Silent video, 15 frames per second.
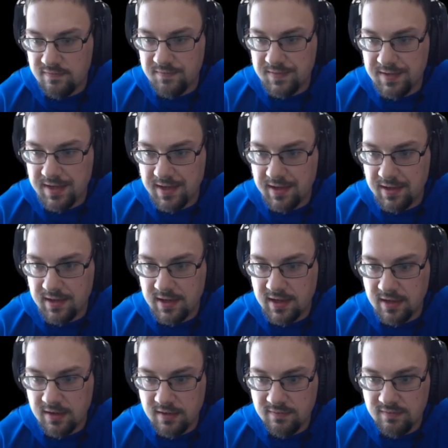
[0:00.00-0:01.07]
taken
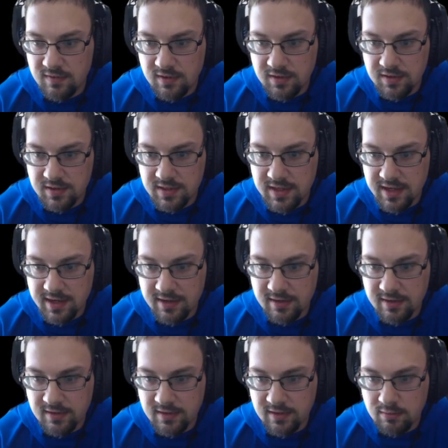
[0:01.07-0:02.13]
care of their
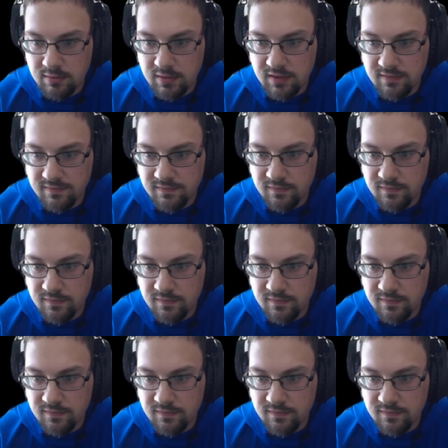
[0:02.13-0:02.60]
entire array of